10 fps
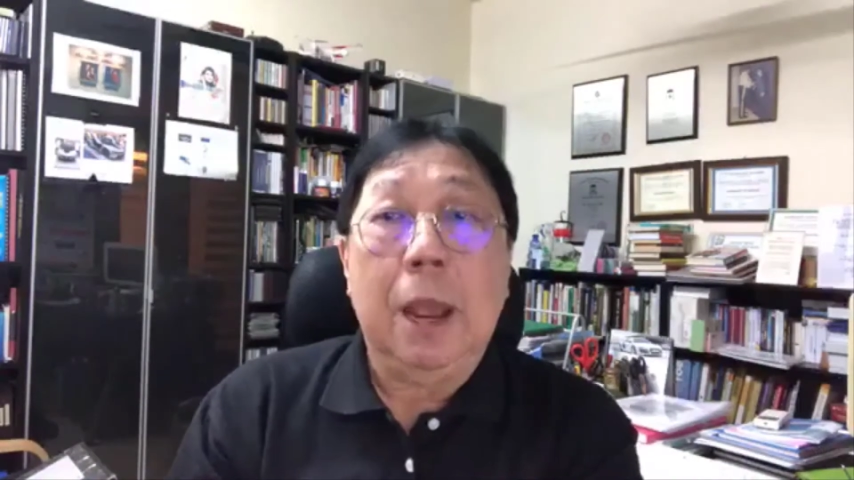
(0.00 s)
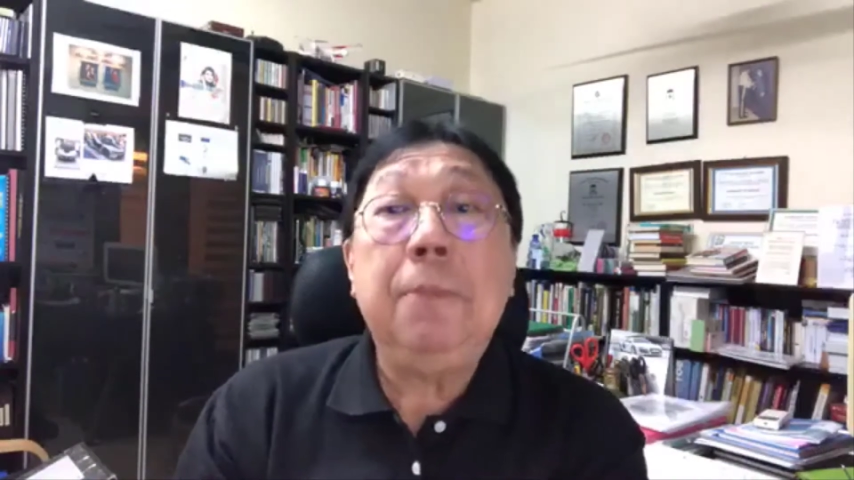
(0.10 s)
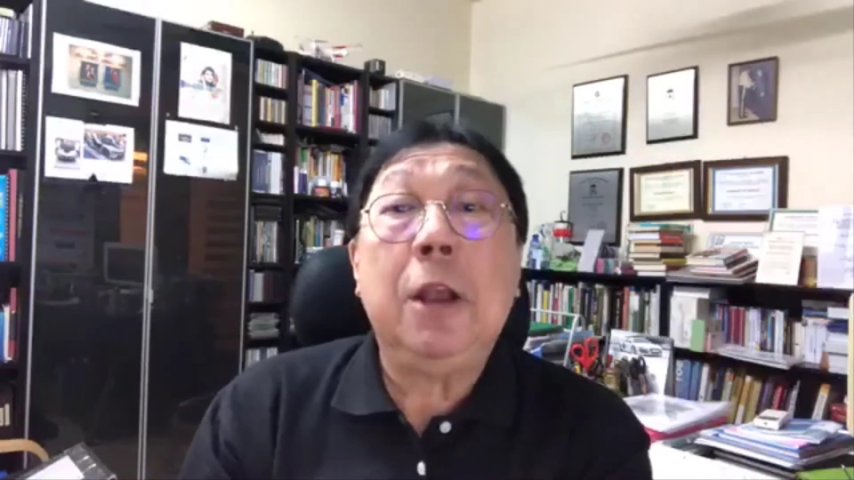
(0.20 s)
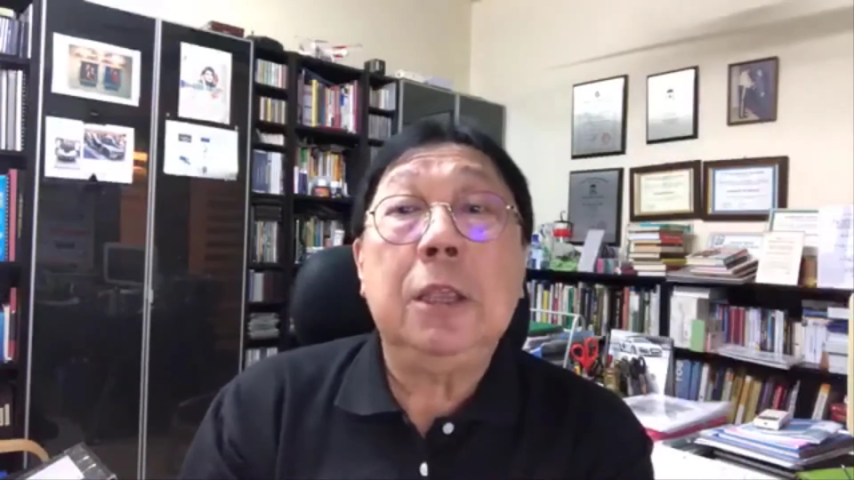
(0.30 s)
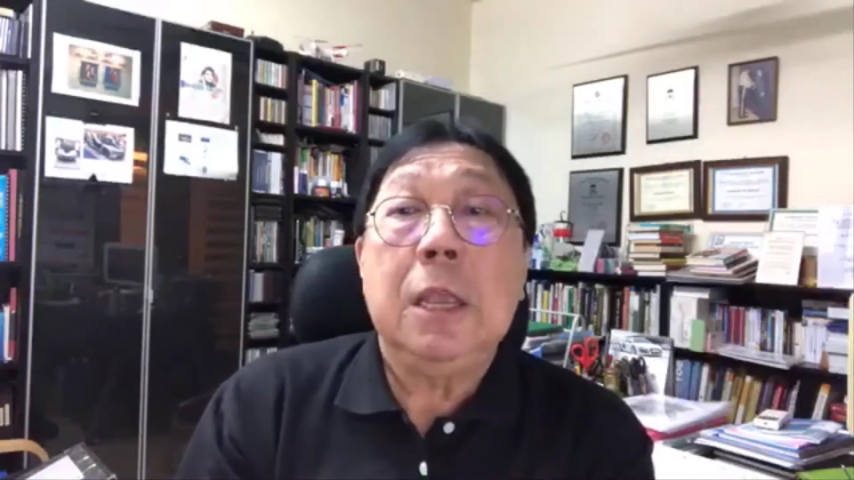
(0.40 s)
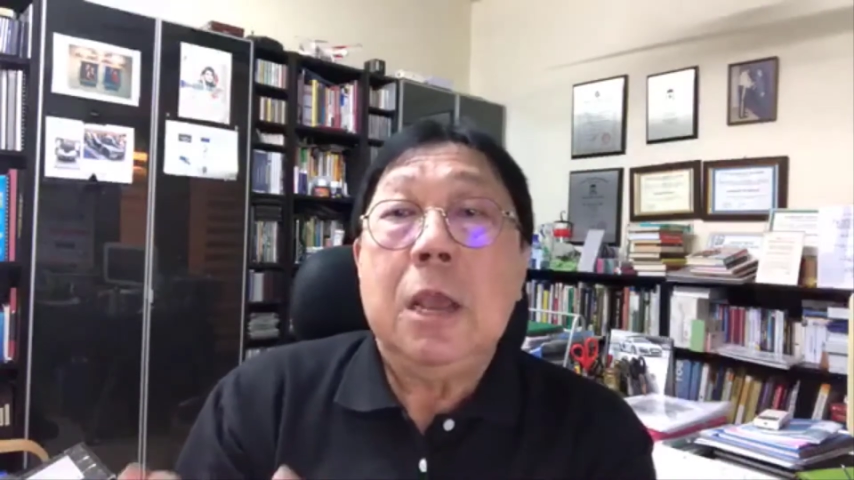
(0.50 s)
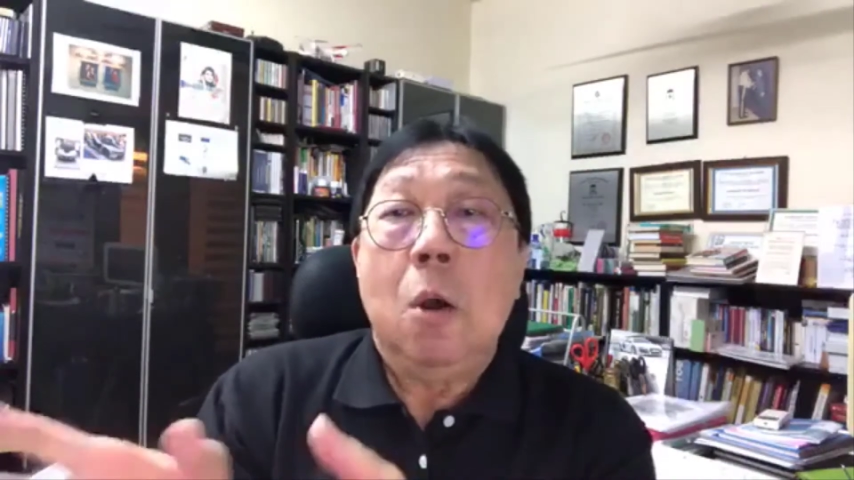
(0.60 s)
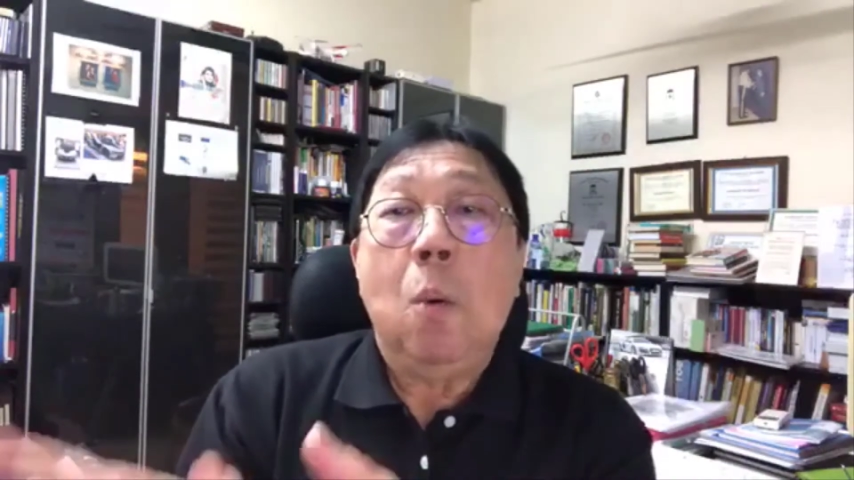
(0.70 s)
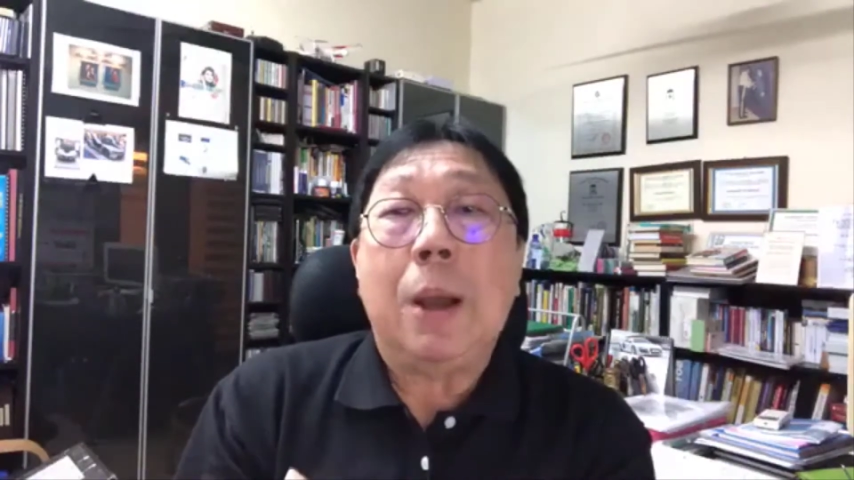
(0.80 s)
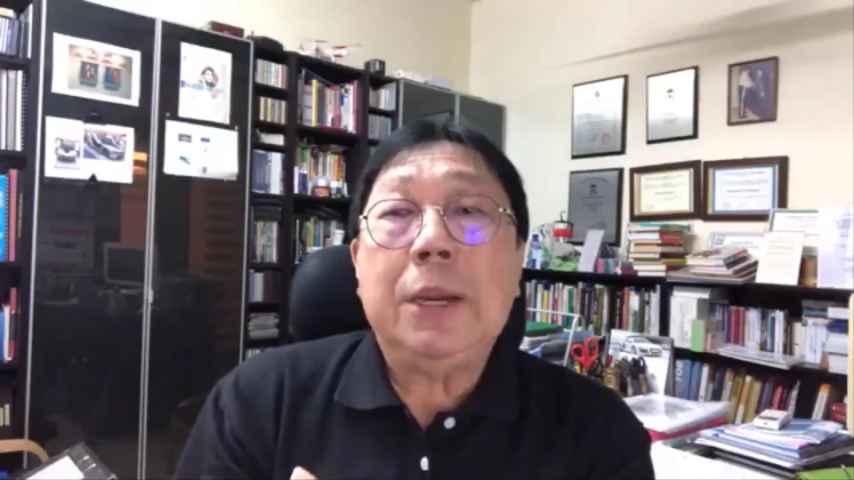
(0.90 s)
because
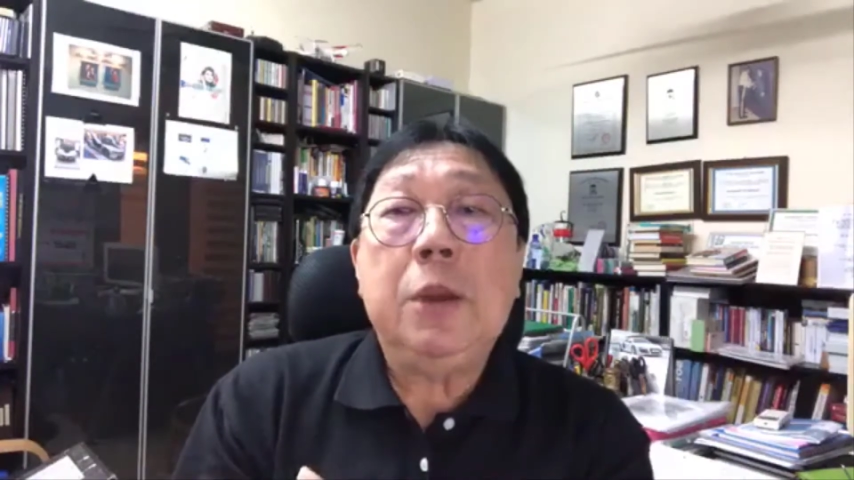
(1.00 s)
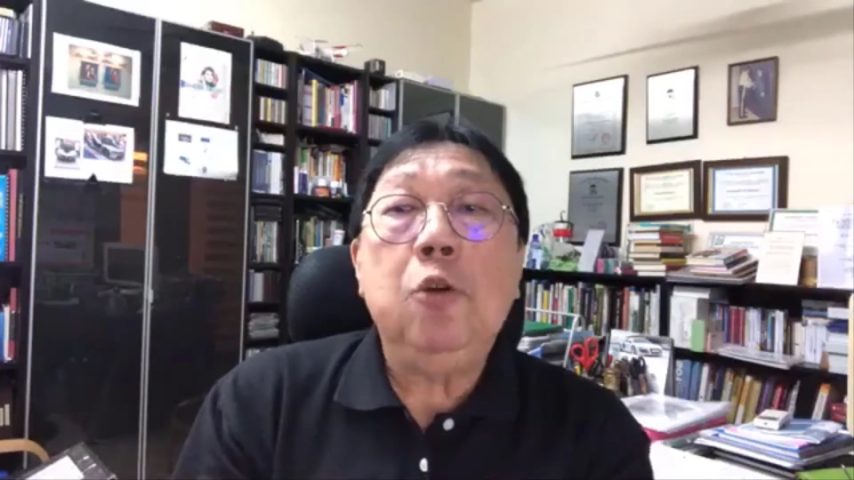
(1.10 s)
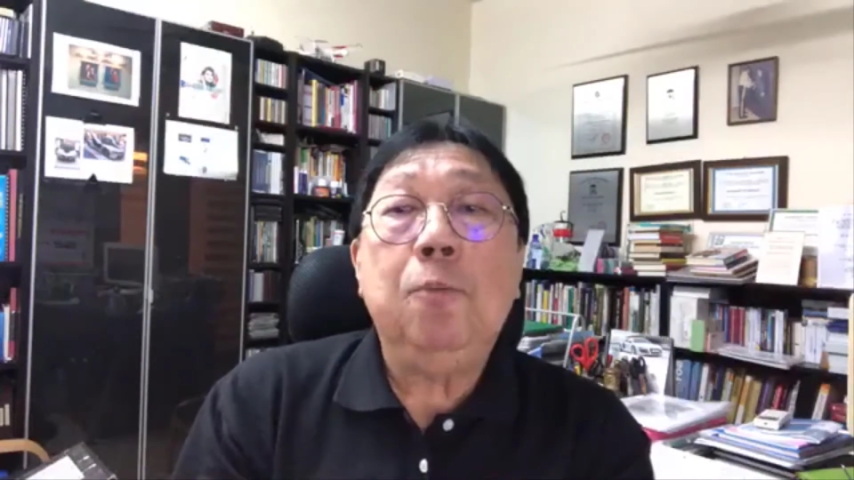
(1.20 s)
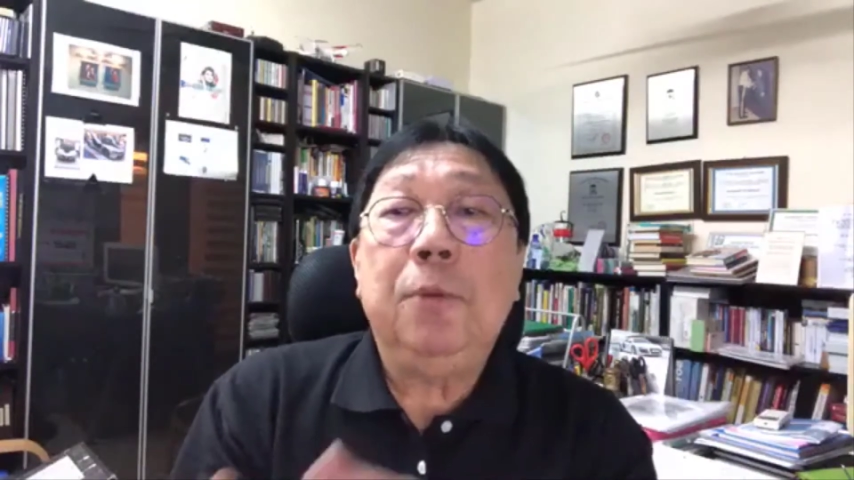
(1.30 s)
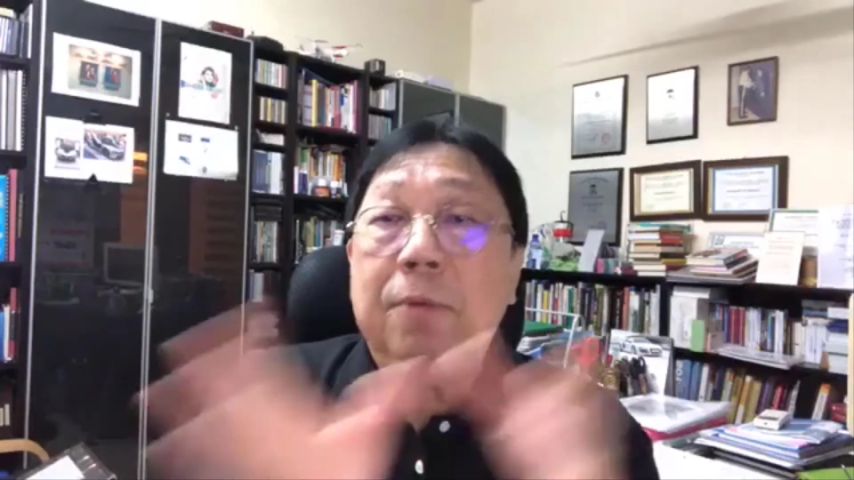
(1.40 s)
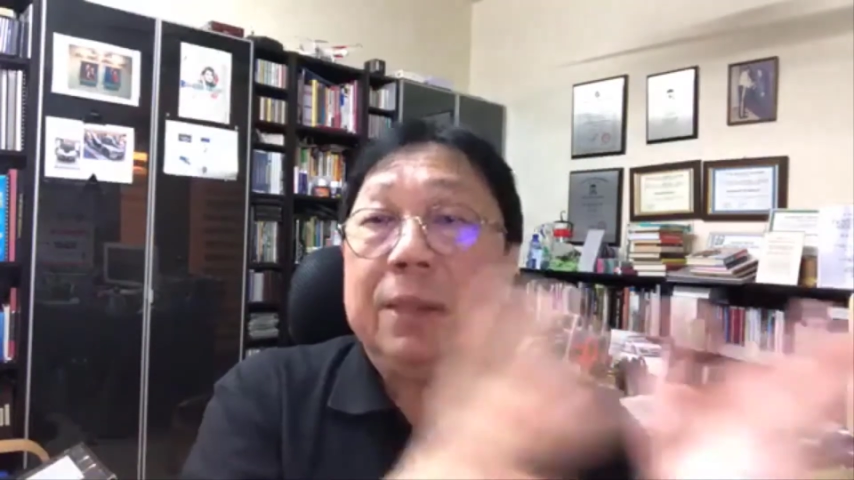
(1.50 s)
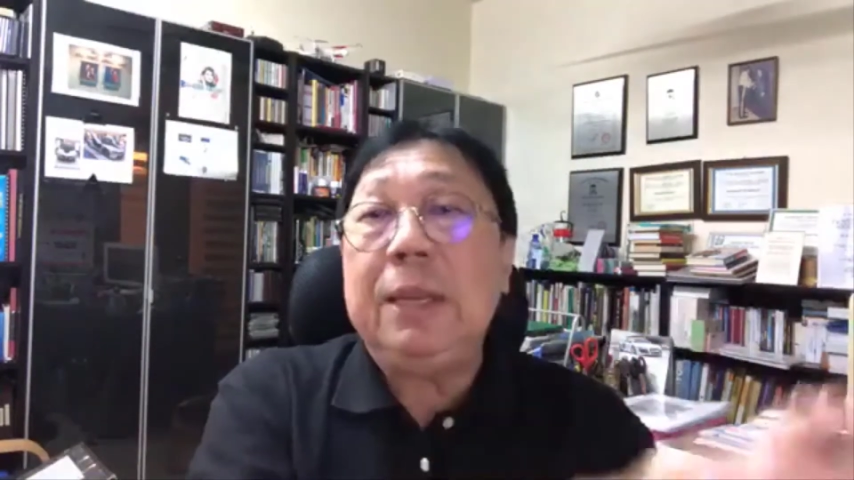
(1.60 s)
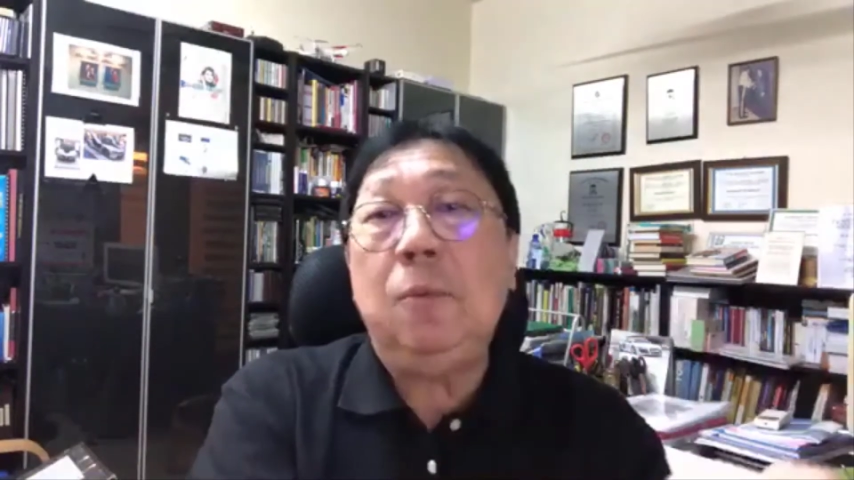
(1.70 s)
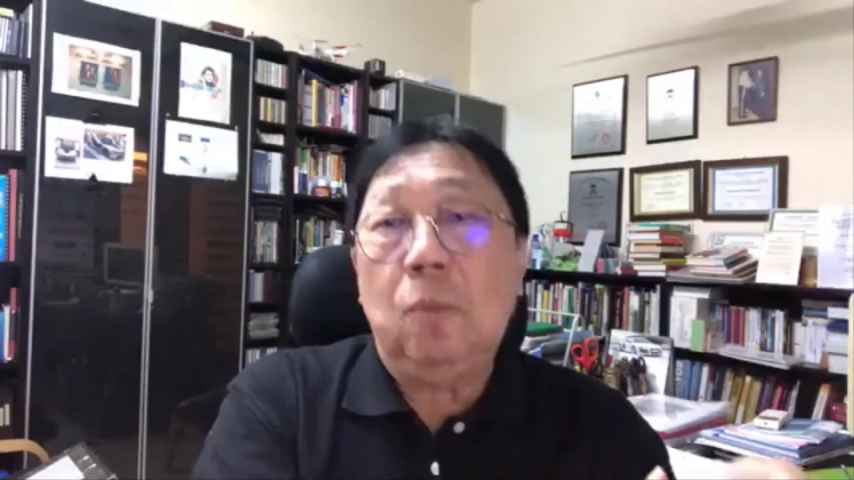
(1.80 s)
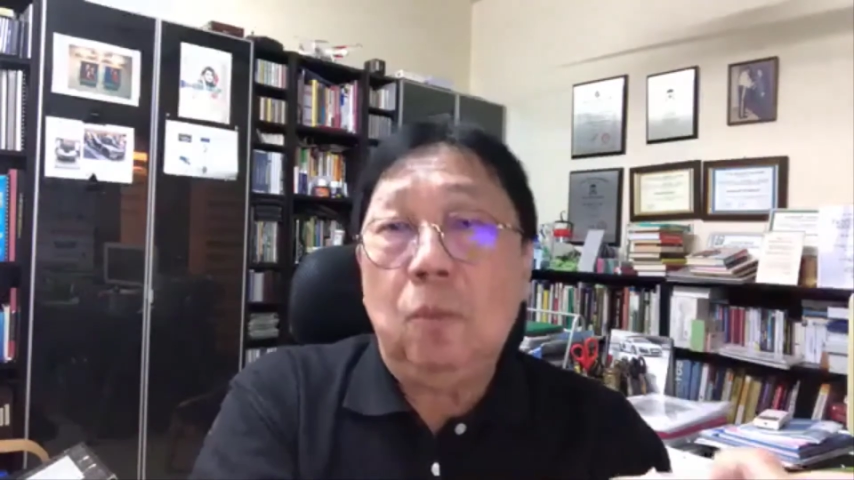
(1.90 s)
what they do
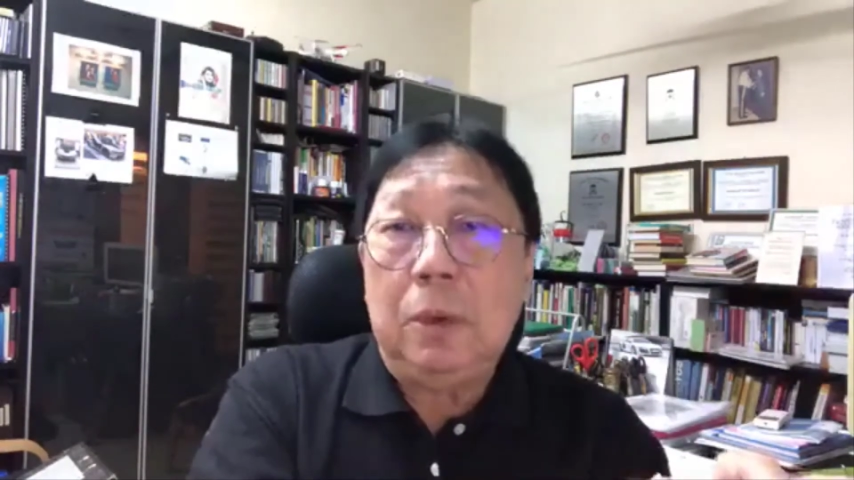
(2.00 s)
previously